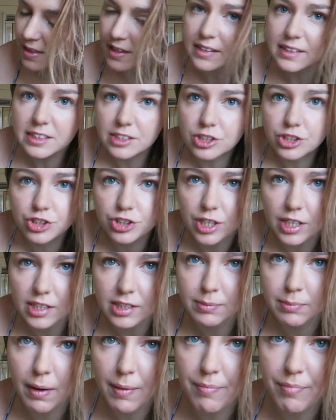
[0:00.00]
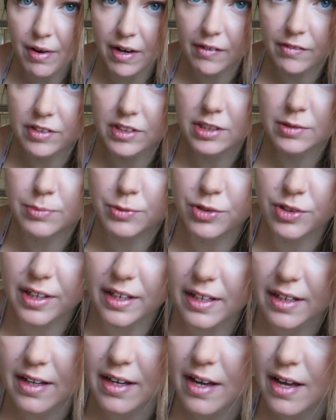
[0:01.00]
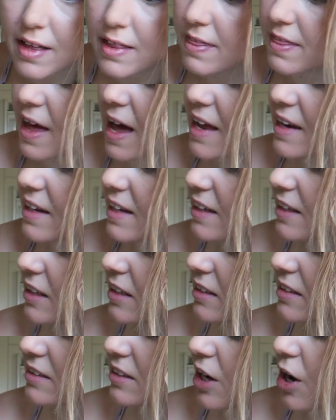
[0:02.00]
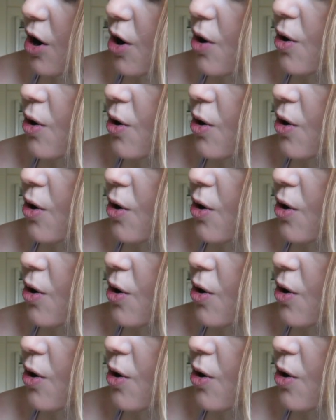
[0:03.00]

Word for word: This is just my breakfast smoothie. That is a